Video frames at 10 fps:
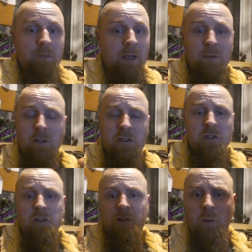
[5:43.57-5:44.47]
maybe you should
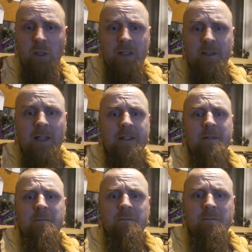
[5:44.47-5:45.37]
just call it a day.
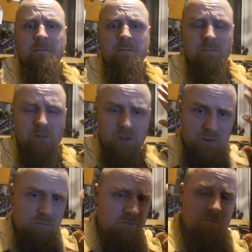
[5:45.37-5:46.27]

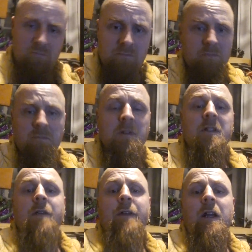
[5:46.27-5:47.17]
Just
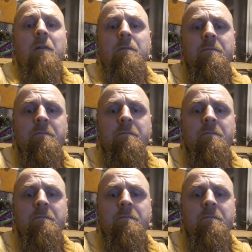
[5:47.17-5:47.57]
give it up.